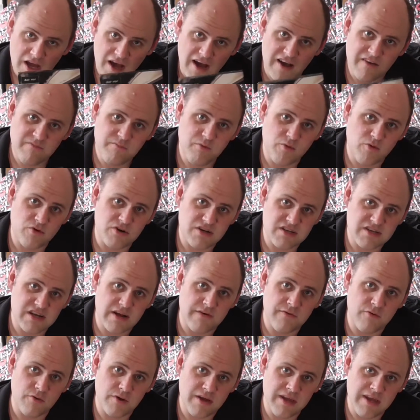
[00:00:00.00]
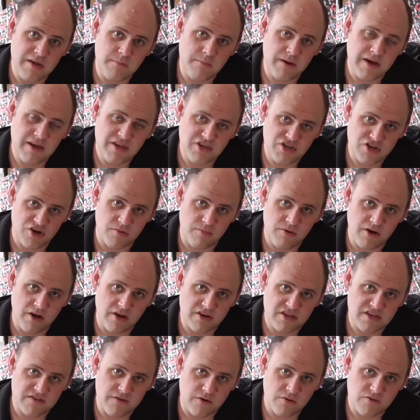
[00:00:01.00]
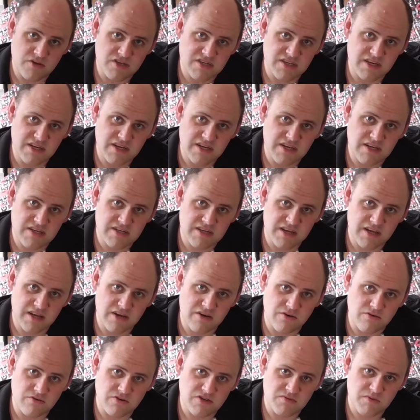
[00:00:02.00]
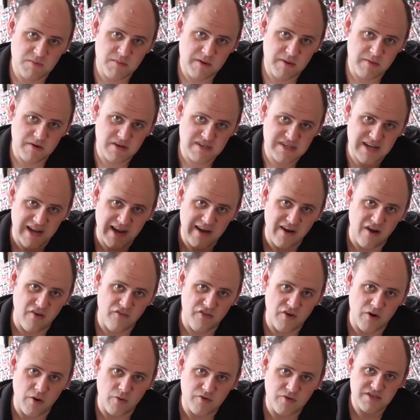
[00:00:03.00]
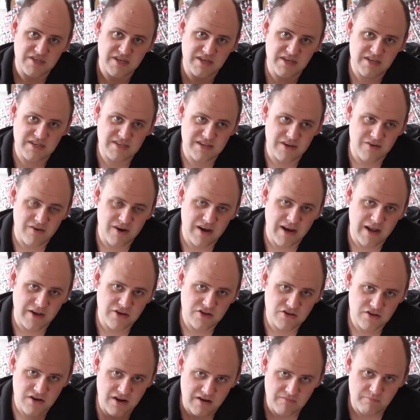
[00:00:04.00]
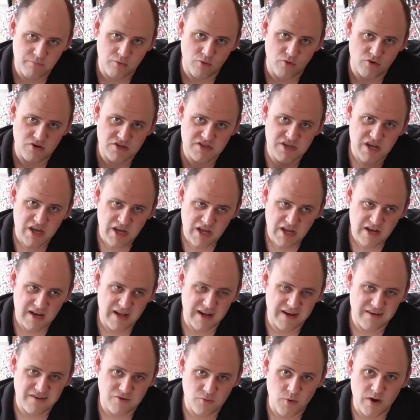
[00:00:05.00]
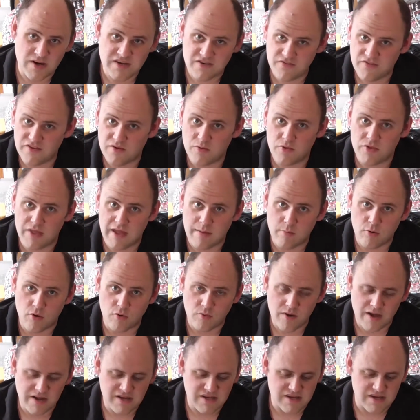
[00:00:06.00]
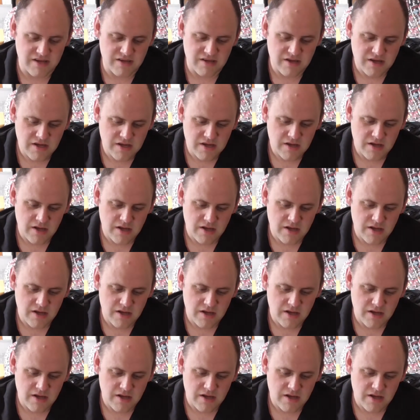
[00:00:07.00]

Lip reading: I've bought several eBay job lots of old CD singles where people are selling off their CD single collection, and I've bought like quite a few of them already.